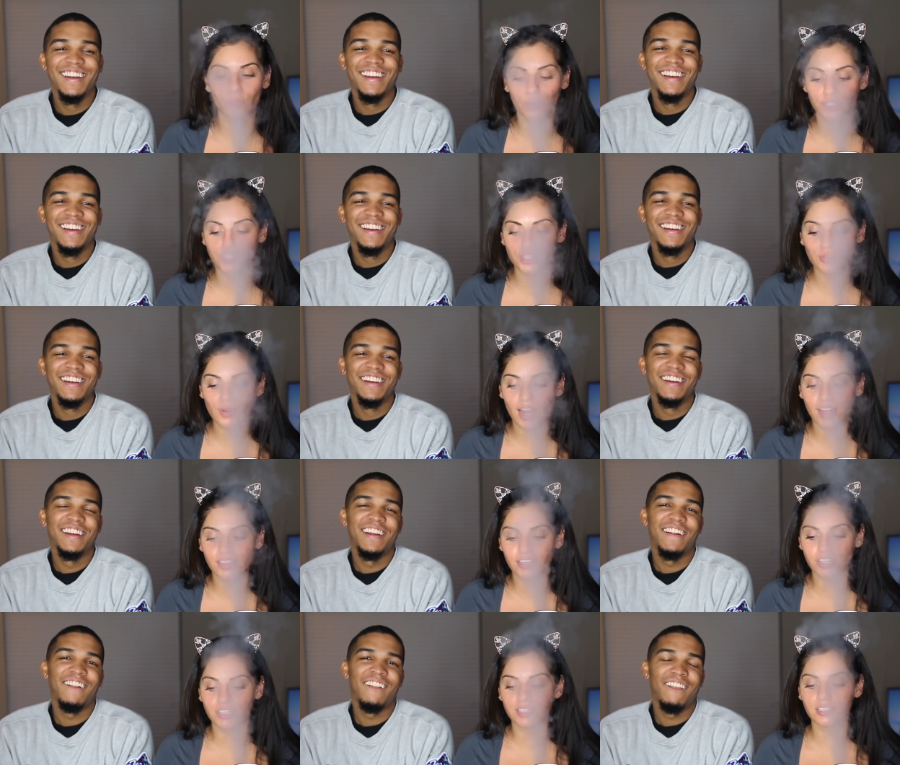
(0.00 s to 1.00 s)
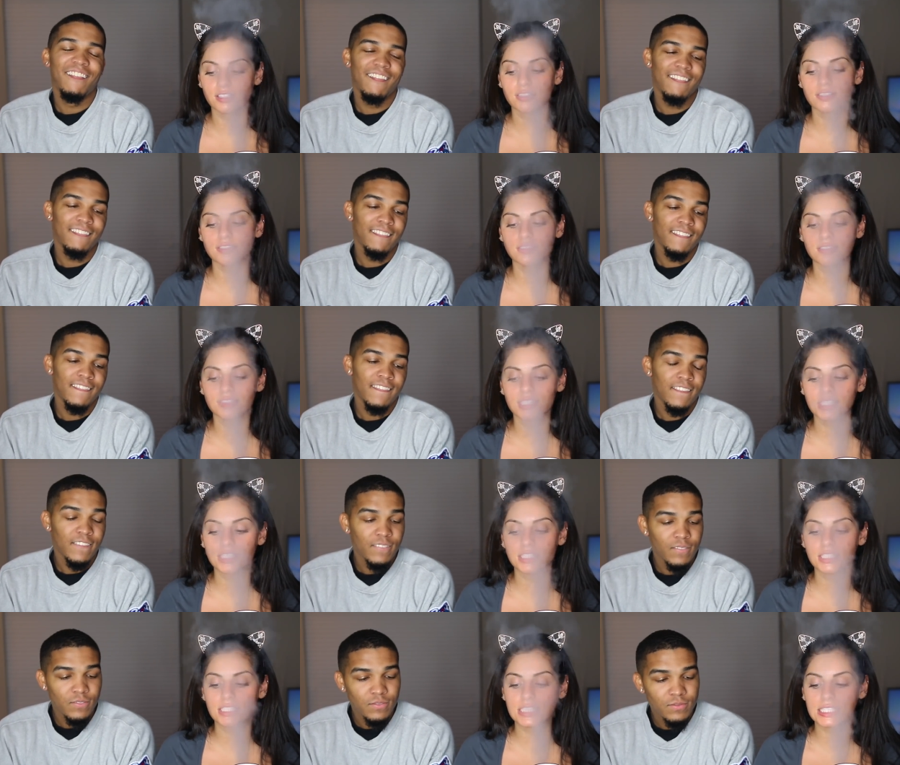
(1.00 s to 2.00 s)
Speaker 1: Would you rather
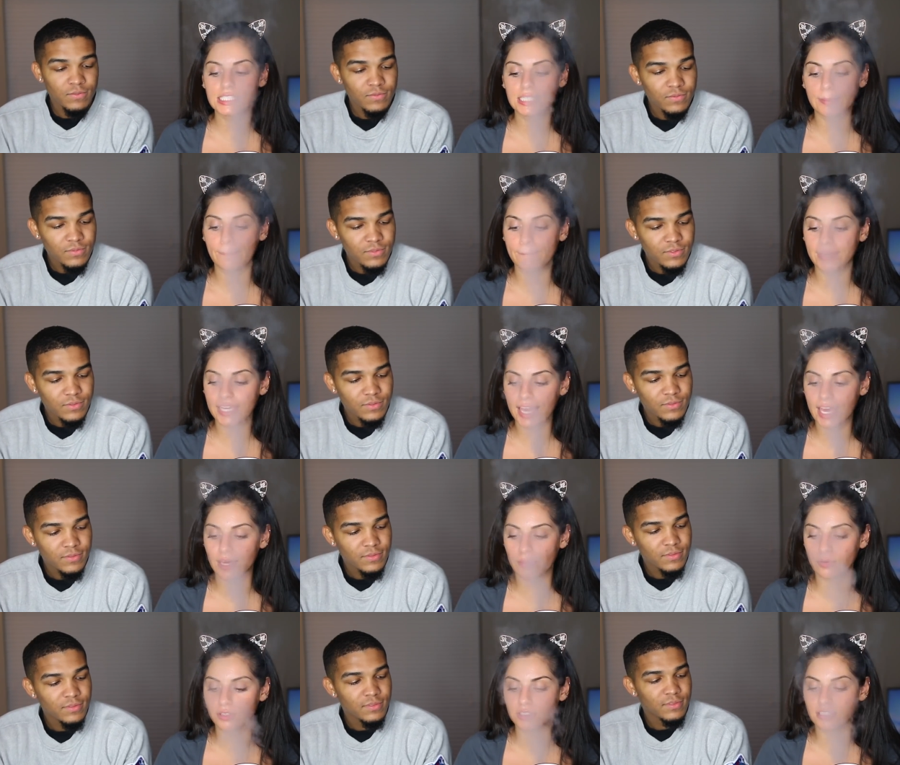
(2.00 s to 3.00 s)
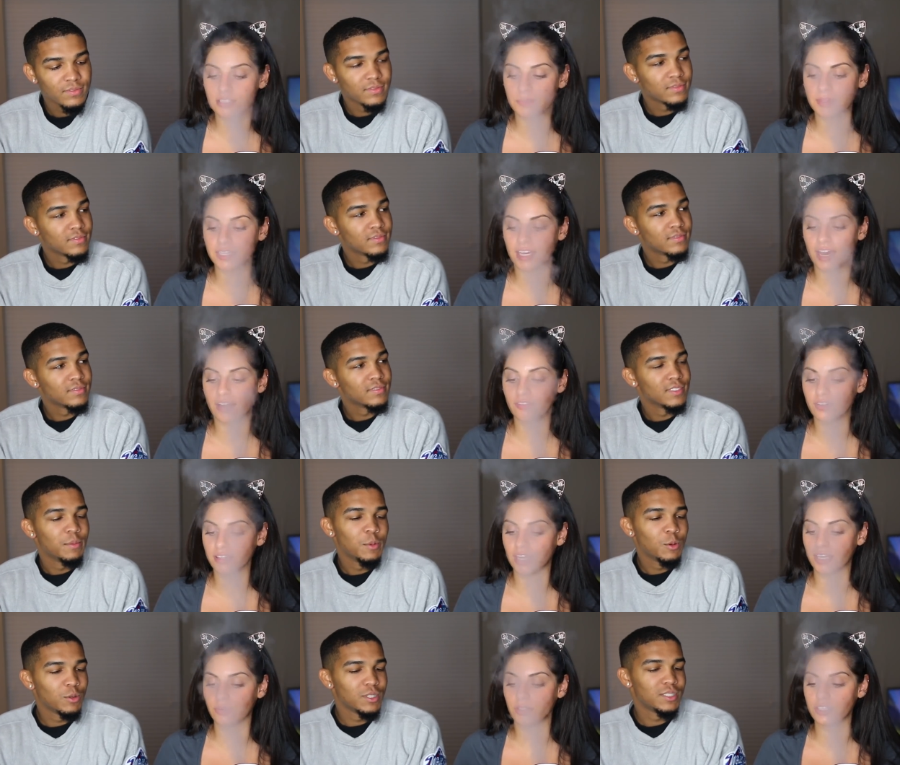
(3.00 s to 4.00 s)
be able to speak every
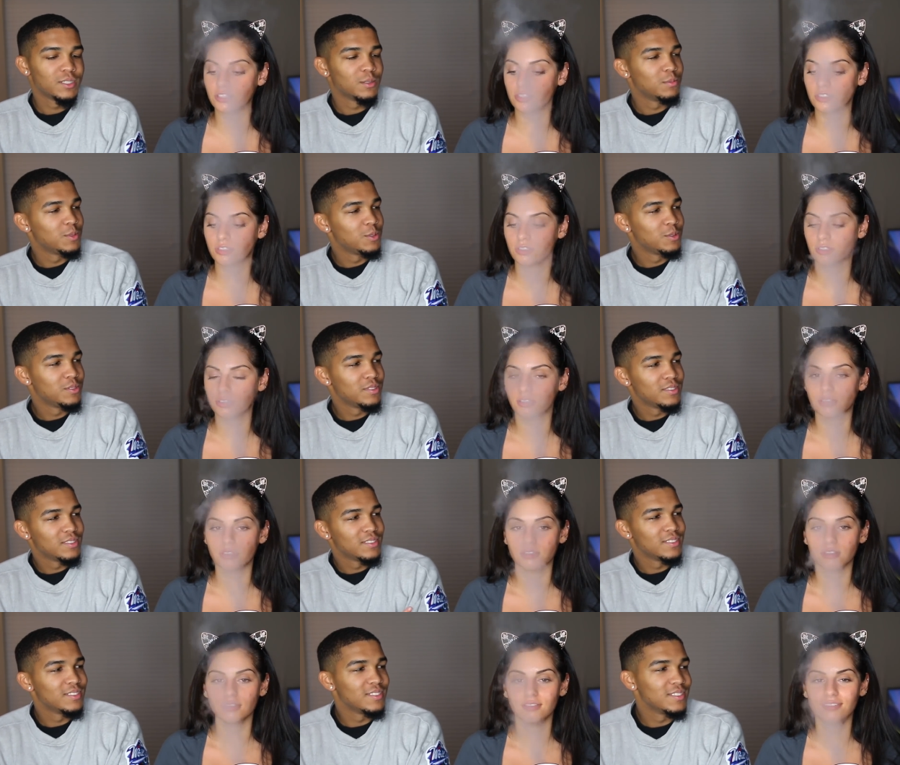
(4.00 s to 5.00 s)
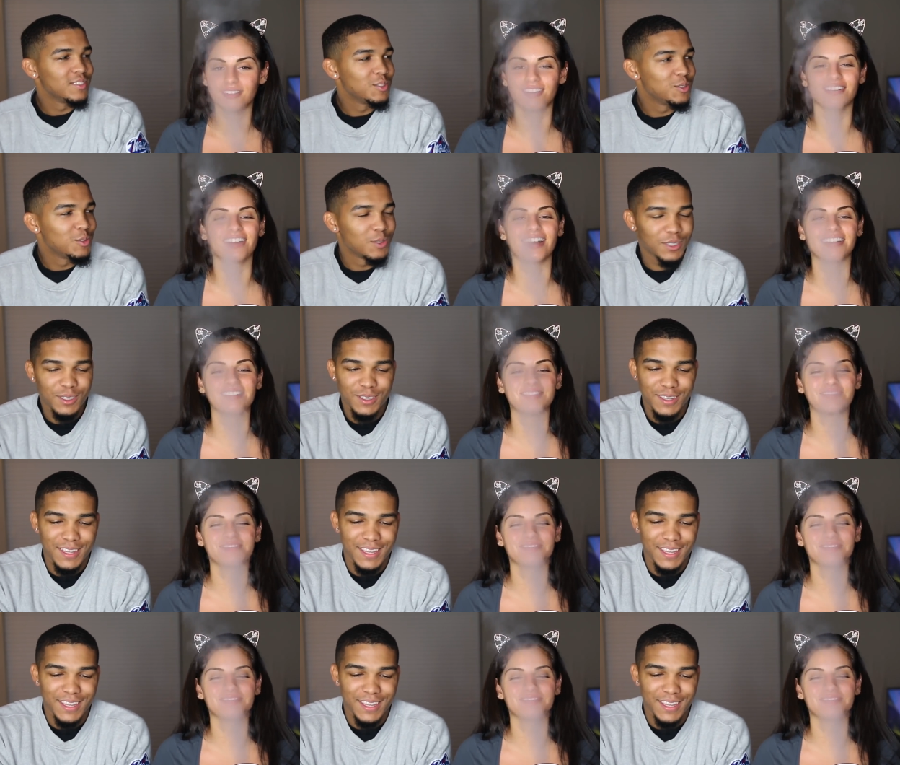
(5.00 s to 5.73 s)
Speaker 2: language? You
Speaker 1: okay.